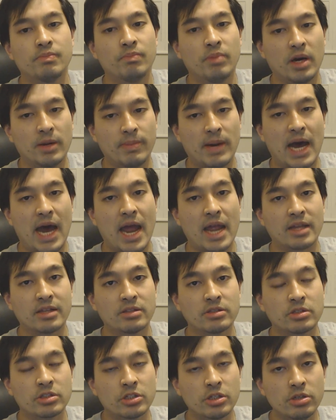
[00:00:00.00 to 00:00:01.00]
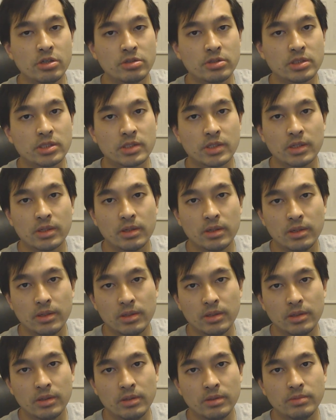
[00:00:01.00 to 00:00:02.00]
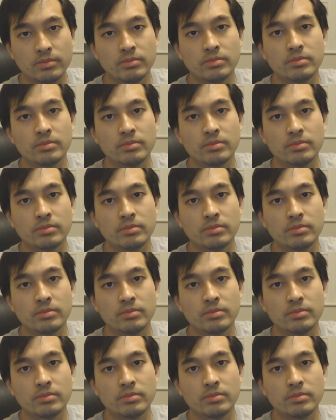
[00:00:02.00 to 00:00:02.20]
Bye bye. Toot toot.